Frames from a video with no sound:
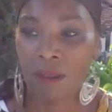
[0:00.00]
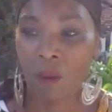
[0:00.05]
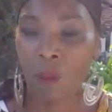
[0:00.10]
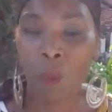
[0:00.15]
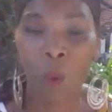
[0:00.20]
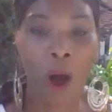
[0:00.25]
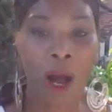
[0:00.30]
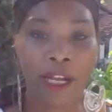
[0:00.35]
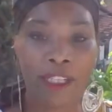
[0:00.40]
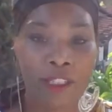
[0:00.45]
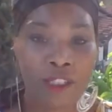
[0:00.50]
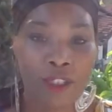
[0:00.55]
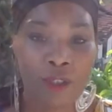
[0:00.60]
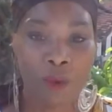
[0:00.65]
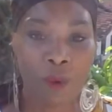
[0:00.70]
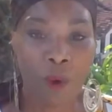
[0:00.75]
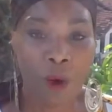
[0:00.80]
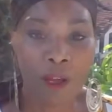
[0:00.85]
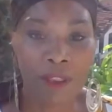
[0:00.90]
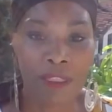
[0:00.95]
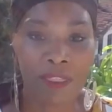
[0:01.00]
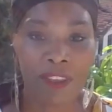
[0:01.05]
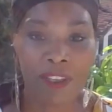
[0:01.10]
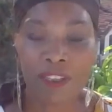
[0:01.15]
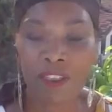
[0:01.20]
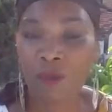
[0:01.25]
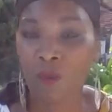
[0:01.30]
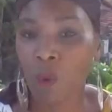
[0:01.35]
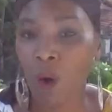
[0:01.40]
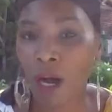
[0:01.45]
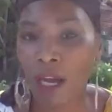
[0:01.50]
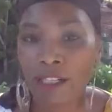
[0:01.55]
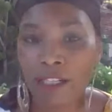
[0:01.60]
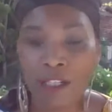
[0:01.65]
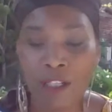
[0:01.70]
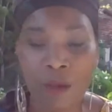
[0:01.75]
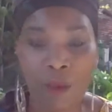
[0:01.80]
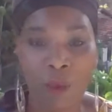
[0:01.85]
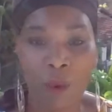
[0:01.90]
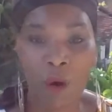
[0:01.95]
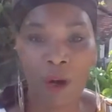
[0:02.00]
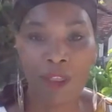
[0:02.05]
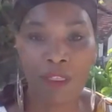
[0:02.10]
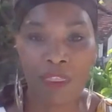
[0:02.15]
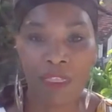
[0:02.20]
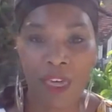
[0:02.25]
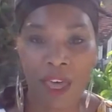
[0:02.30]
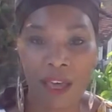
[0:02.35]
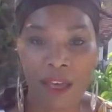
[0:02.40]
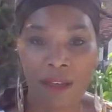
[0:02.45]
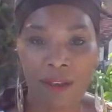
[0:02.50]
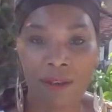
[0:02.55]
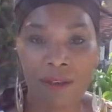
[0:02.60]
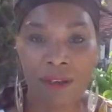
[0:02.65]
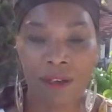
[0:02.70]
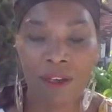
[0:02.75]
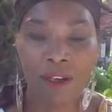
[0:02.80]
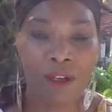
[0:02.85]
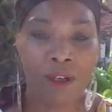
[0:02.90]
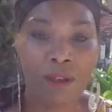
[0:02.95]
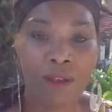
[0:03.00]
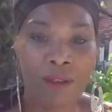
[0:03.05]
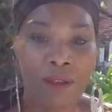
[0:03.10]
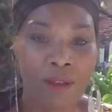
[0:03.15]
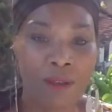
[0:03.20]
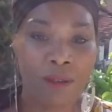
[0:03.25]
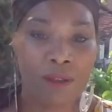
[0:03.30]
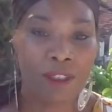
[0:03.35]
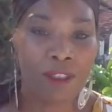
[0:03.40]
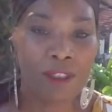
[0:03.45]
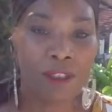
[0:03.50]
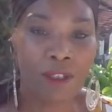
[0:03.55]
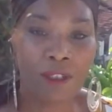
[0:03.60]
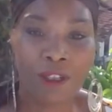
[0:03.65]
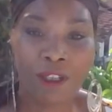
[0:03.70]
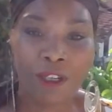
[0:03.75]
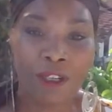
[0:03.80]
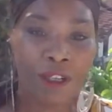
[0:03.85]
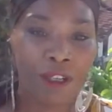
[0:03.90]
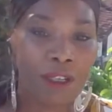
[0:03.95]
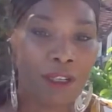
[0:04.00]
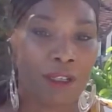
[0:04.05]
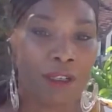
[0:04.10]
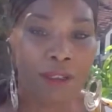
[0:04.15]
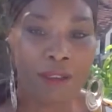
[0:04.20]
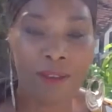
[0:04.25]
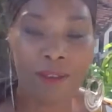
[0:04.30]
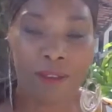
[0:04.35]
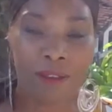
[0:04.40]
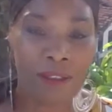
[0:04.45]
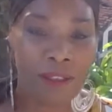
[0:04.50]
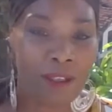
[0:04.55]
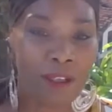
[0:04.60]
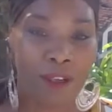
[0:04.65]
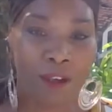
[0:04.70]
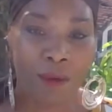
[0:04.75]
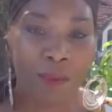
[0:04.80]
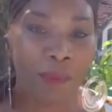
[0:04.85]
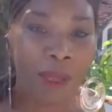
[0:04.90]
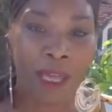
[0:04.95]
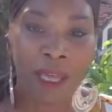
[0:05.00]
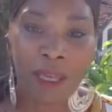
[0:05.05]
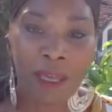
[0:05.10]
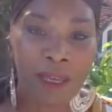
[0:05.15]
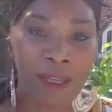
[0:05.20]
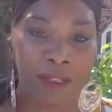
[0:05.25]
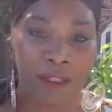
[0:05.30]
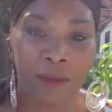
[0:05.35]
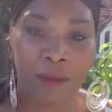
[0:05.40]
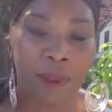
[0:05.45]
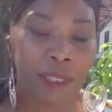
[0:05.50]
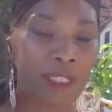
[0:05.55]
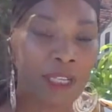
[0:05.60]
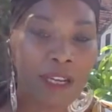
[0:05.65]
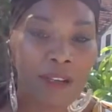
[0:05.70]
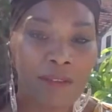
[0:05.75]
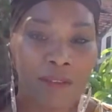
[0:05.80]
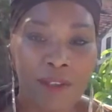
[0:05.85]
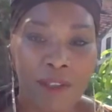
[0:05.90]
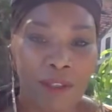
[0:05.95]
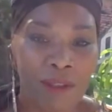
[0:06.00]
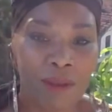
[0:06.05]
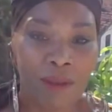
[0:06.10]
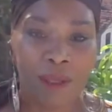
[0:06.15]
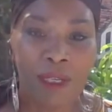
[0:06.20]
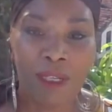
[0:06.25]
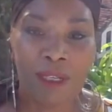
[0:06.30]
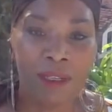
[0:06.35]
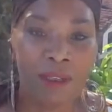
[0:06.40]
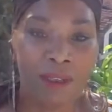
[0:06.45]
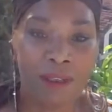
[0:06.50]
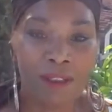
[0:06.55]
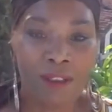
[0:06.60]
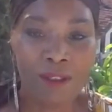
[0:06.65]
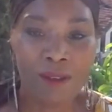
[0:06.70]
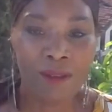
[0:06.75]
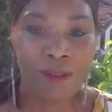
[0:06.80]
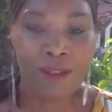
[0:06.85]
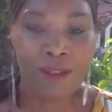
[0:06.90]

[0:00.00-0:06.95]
why do you want this? Why do you want that? Oh, you know, girl, or oh, man, or whatever. You, you,